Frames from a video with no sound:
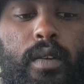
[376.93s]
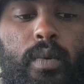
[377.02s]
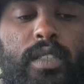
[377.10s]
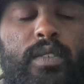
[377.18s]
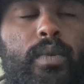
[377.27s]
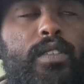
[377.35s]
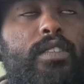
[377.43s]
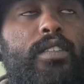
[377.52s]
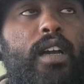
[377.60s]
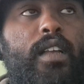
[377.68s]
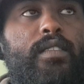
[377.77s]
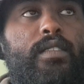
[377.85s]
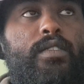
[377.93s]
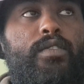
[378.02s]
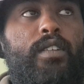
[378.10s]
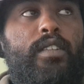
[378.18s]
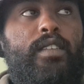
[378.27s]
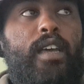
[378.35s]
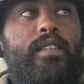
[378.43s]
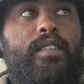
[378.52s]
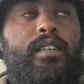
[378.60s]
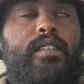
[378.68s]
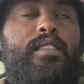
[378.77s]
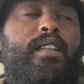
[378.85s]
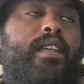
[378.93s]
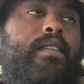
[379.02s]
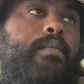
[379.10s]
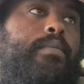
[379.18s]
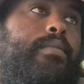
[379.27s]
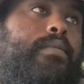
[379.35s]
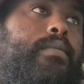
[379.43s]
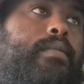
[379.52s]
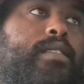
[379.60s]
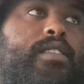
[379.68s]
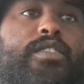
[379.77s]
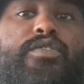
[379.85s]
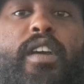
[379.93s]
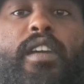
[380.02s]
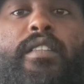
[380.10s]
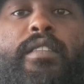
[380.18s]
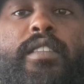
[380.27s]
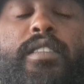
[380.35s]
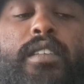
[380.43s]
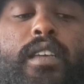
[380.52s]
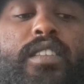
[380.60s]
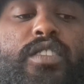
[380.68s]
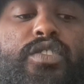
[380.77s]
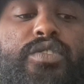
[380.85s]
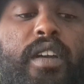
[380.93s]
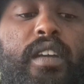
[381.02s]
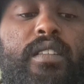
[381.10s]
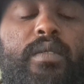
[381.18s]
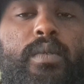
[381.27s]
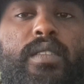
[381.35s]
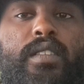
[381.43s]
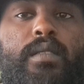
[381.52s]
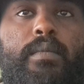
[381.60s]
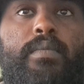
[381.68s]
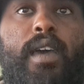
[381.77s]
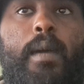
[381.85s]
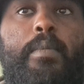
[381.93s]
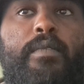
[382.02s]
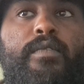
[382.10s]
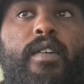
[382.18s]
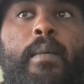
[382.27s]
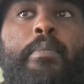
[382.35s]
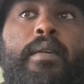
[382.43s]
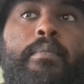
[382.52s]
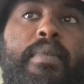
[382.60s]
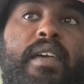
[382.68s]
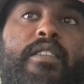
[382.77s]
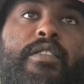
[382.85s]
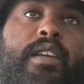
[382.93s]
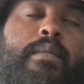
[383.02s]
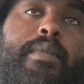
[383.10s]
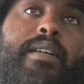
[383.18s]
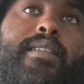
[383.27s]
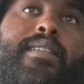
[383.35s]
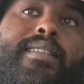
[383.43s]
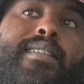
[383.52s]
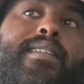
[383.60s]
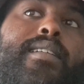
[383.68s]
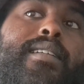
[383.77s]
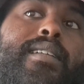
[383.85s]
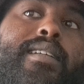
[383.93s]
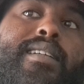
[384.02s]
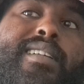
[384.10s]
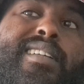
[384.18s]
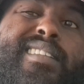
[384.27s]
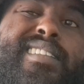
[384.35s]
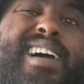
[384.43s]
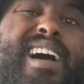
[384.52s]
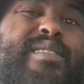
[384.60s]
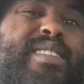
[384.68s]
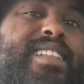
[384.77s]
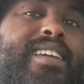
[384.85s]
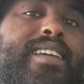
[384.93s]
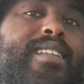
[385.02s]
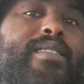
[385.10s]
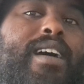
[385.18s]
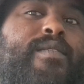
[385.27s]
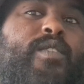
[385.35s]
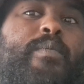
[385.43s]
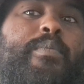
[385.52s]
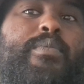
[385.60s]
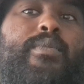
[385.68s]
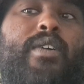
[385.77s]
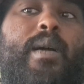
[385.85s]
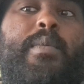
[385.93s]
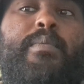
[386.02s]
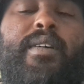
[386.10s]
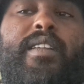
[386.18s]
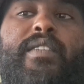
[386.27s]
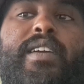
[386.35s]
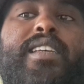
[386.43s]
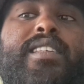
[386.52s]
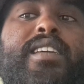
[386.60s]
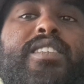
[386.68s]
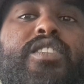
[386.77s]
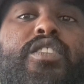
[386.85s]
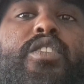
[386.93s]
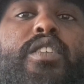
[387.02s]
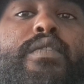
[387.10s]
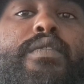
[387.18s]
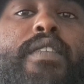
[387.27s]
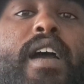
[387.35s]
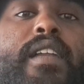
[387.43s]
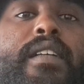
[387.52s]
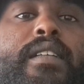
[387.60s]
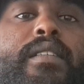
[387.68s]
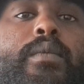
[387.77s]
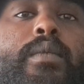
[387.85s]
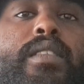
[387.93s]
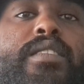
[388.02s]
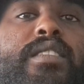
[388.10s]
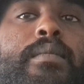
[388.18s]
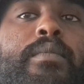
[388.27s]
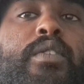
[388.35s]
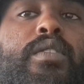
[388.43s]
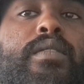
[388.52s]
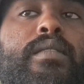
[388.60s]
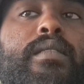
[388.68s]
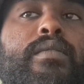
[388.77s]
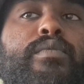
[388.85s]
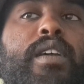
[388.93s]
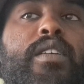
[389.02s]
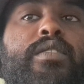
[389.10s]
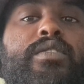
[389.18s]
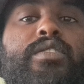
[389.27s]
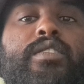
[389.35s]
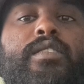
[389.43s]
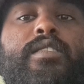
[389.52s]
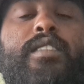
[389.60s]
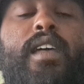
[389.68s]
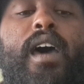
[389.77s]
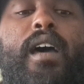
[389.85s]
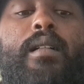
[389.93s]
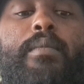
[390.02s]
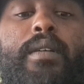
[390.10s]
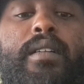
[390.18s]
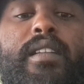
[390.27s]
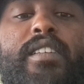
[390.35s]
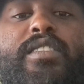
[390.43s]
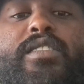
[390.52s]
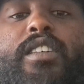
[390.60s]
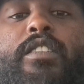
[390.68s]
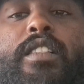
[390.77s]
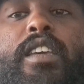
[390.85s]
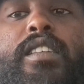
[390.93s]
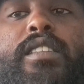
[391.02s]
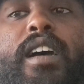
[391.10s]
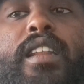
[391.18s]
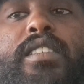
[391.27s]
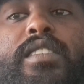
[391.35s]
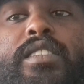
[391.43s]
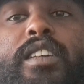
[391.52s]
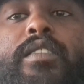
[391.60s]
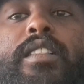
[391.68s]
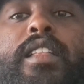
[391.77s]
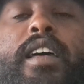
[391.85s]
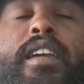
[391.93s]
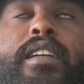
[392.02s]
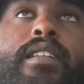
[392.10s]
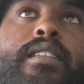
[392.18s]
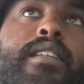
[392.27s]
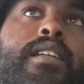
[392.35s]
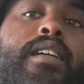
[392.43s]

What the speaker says: what's Jan's strongest asset? His stand-up. He's a striker. He's a striker with some type of grappling pedigree, but not really. He don't have no grappling pedigree. He's a good fighter with some good wrinkles to his style, but necessarily he's not necessarily like a